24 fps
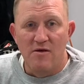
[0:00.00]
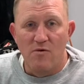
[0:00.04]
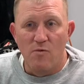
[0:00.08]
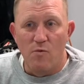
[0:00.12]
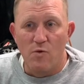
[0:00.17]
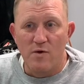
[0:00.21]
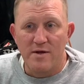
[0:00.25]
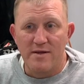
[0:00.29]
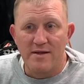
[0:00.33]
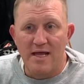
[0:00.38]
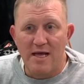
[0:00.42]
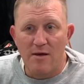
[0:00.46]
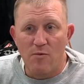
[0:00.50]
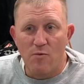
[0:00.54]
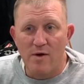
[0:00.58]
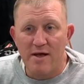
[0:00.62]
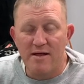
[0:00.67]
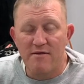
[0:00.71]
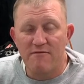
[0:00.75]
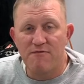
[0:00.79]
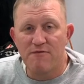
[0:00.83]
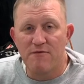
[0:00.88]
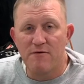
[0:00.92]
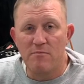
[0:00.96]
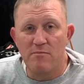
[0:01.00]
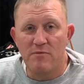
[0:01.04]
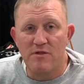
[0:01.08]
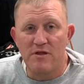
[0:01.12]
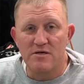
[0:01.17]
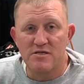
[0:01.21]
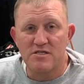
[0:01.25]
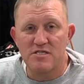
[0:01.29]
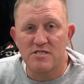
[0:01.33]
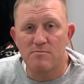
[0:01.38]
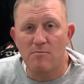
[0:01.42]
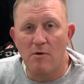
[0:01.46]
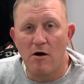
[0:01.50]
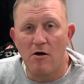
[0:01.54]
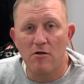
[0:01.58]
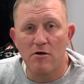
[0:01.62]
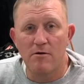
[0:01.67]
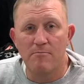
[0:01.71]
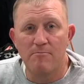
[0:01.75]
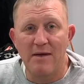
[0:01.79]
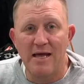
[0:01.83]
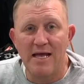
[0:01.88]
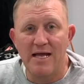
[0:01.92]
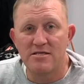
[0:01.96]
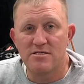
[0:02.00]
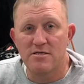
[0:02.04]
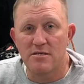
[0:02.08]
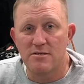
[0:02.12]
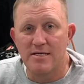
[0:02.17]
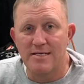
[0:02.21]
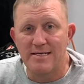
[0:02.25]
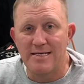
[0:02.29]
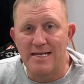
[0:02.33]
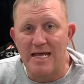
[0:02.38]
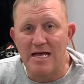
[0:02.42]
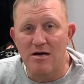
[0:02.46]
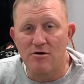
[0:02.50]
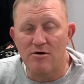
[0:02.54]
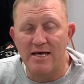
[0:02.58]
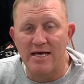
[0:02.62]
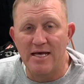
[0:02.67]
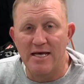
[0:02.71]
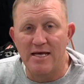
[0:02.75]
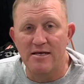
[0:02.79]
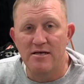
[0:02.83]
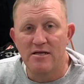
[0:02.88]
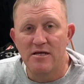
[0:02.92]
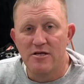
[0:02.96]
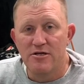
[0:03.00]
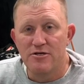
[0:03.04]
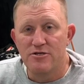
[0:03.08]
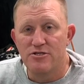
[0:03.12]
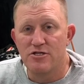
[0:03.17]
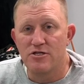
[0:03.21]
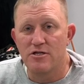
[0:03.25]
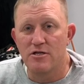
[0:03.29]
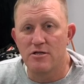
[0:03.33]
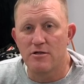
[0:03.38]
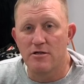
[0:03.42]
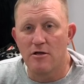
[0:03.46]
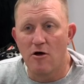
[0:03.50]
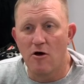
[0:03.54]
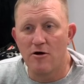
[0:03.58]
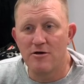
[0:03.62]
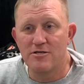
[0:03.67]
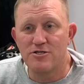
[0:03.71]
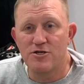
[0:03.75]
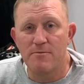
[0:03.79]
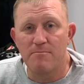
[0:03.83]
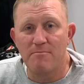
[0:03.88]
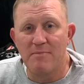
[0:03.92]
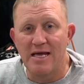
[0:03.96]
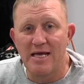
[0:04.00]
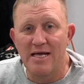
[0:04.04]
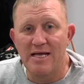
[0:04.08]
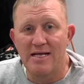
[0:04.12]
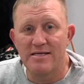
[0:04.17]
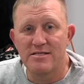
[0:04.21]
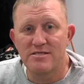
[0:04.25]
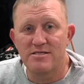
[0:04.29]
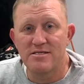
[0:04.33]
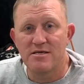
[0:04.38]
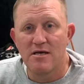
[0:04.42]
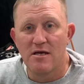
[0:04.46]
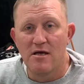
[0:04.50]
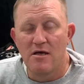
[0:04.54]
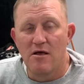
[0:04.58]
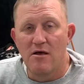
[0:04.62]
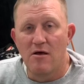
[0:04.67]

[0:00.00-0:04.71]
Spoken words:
When they went from the smaller mains on the nailhead to the larger mains